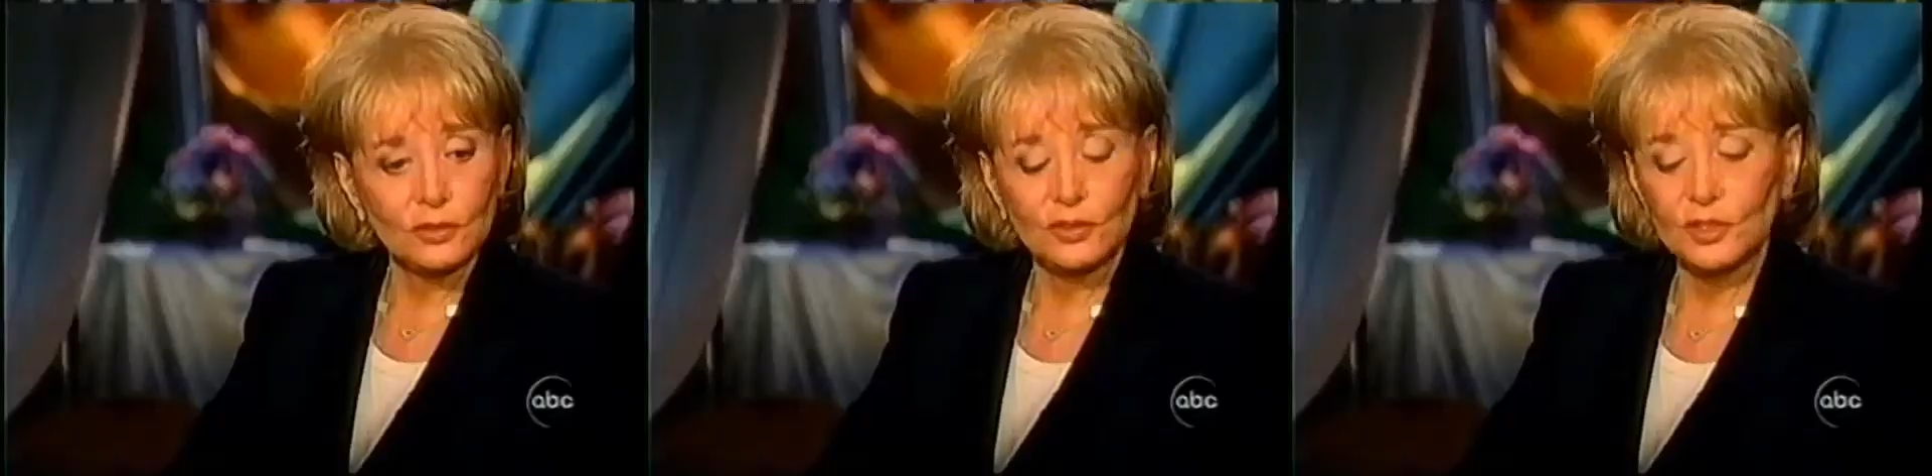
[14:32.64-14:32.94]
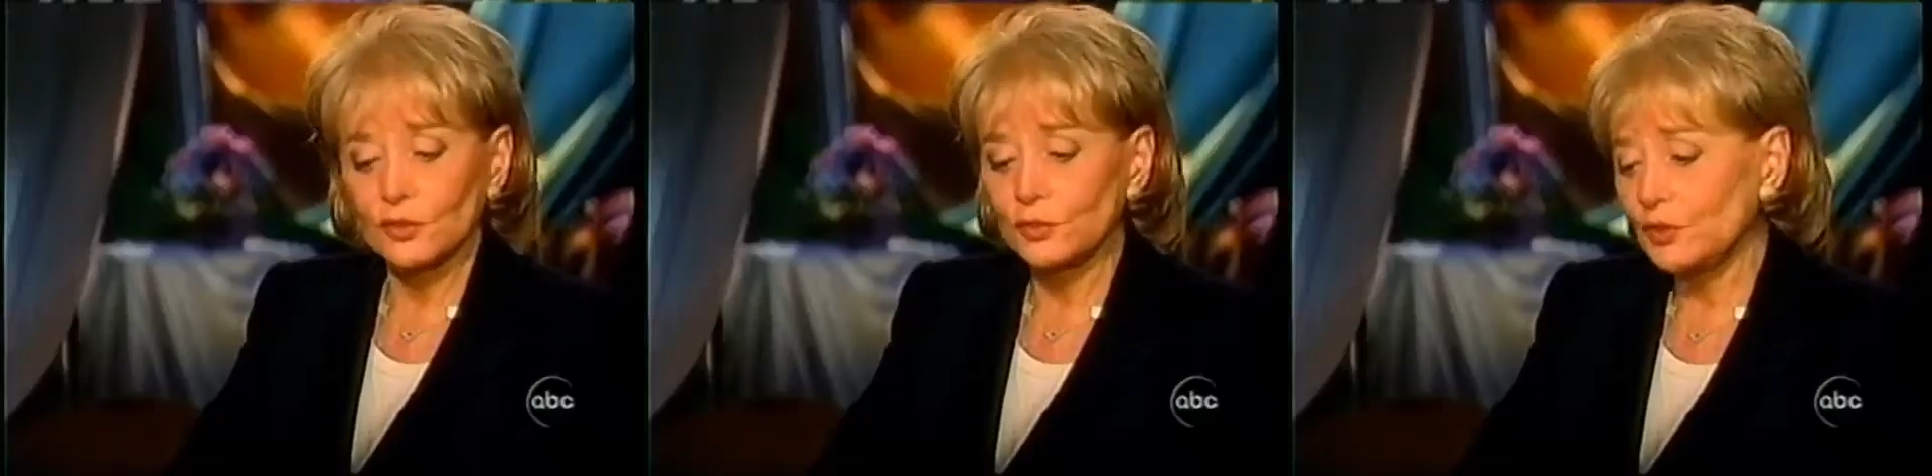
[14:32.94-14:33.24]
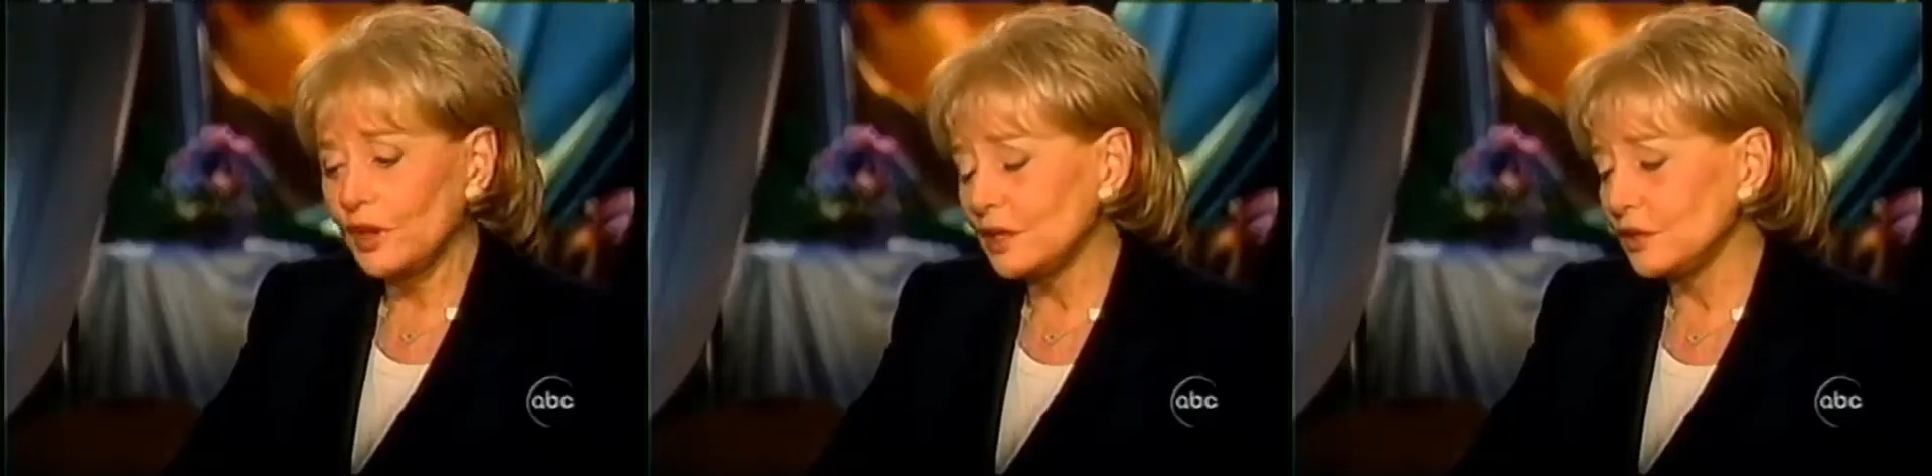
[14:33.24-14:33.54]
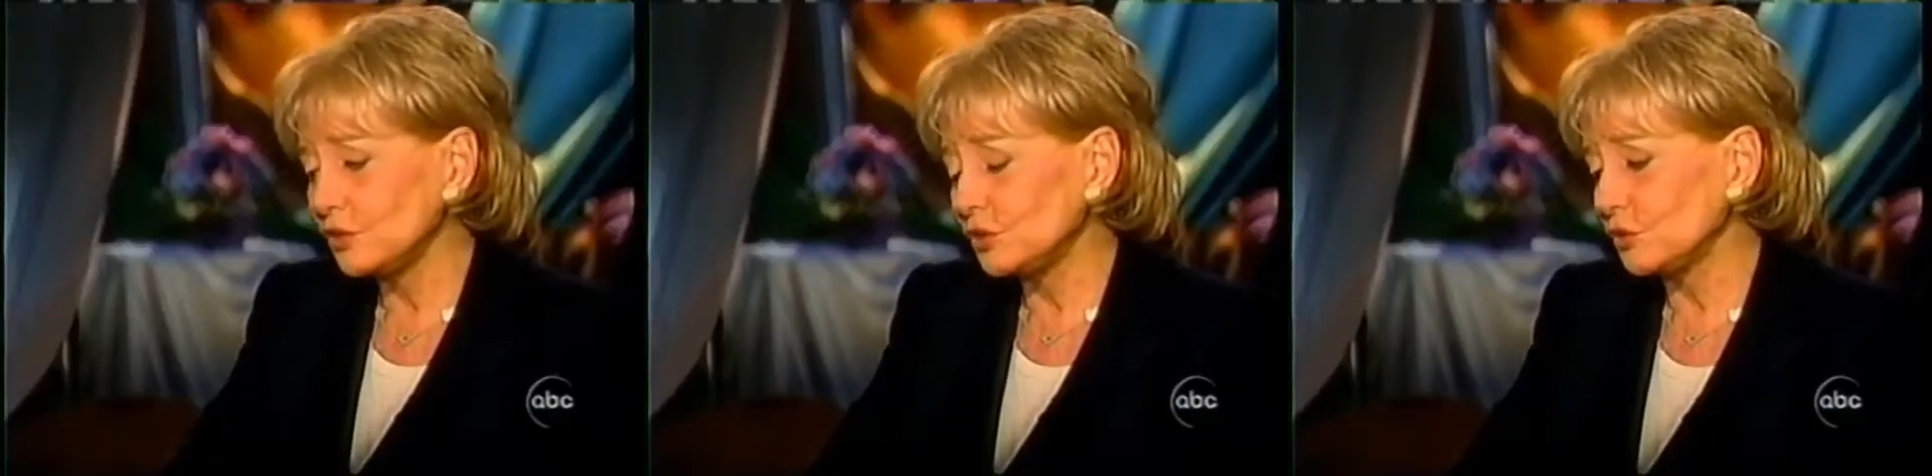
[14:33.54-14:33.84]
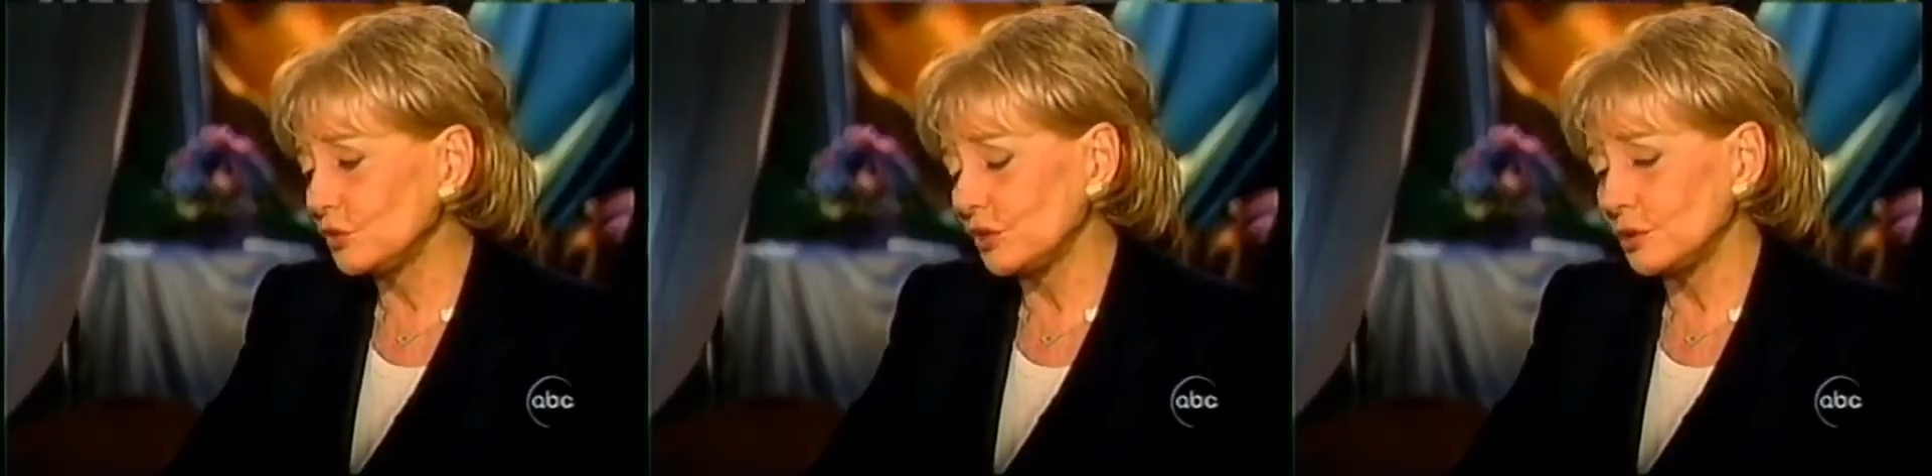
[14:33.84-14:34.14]
seeing friends, you're
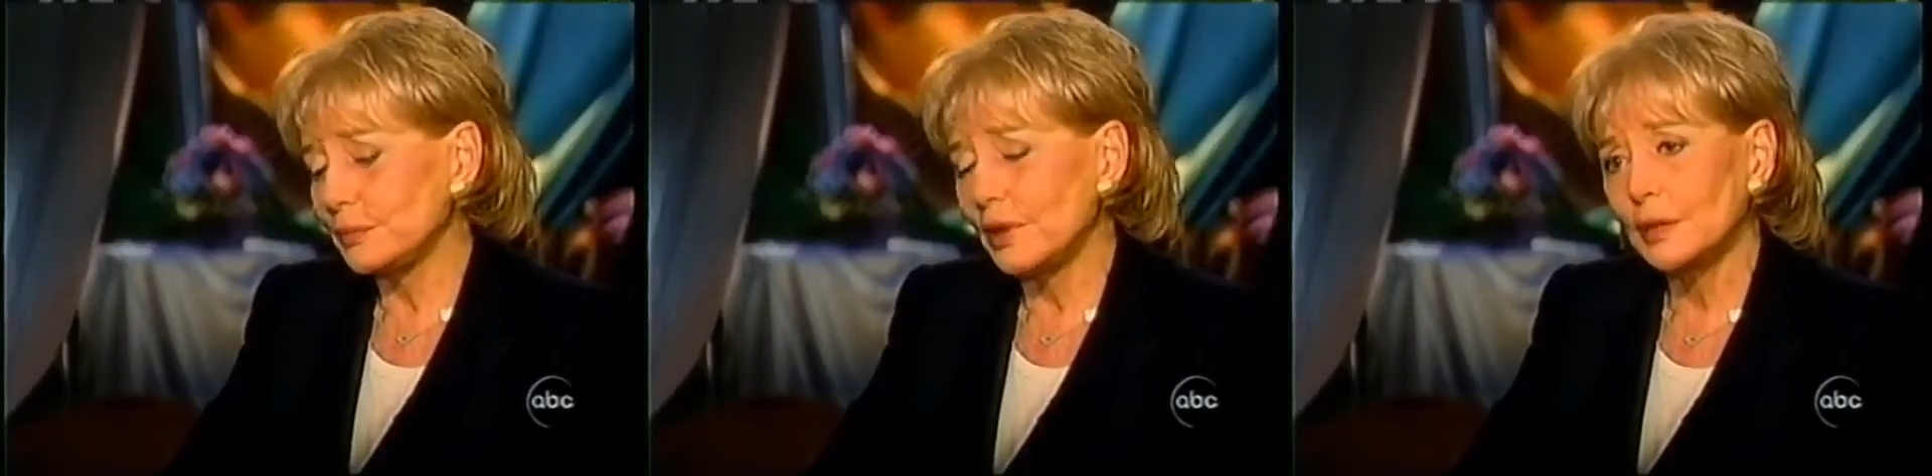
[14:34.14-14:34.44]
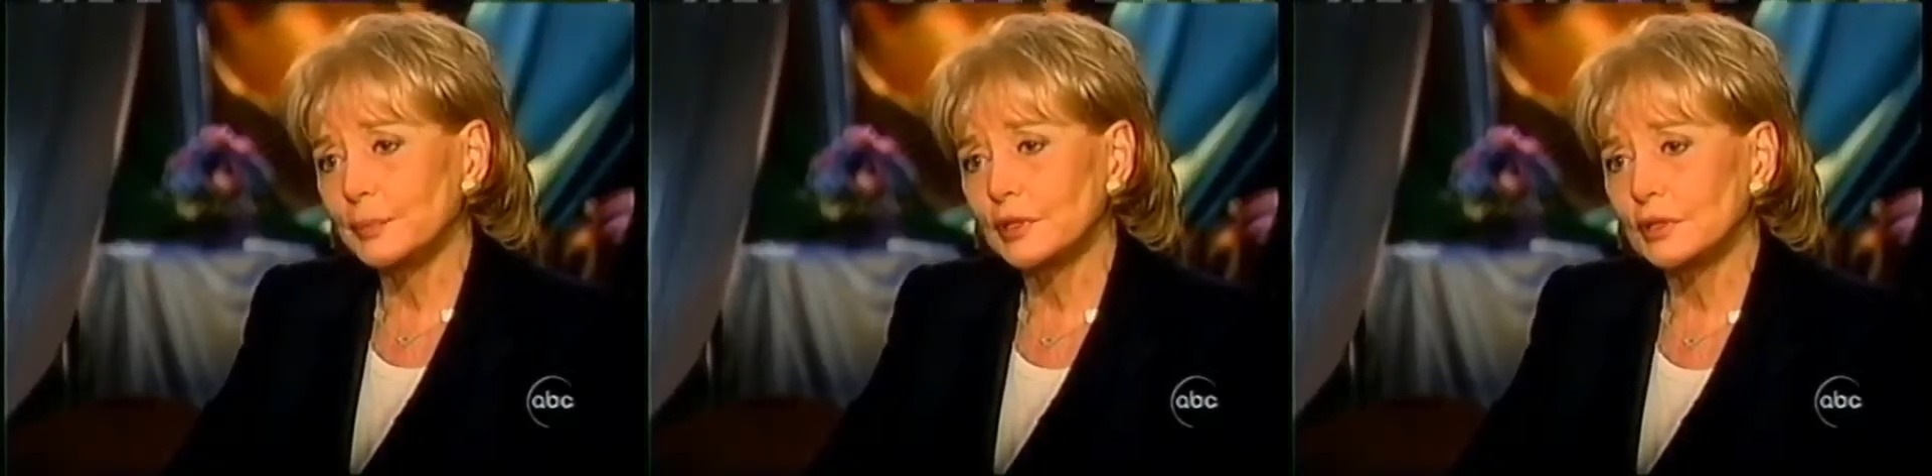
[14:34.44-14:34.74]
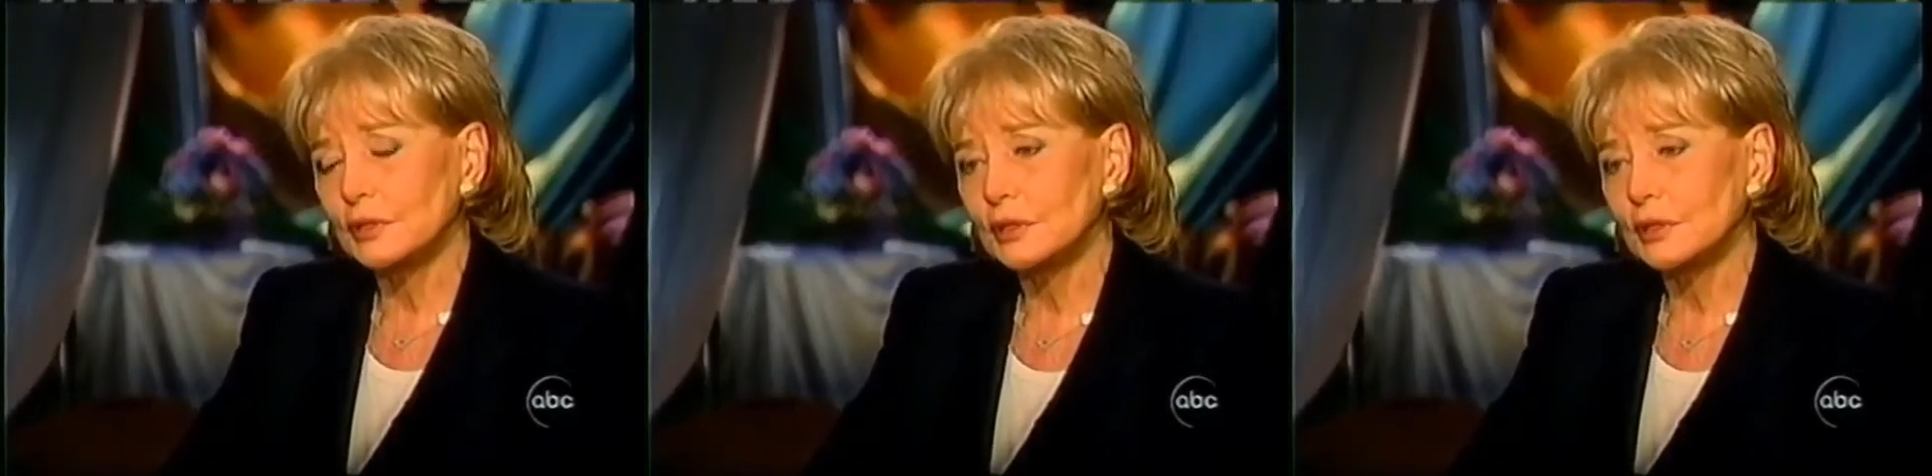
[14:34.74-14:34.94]
very popular.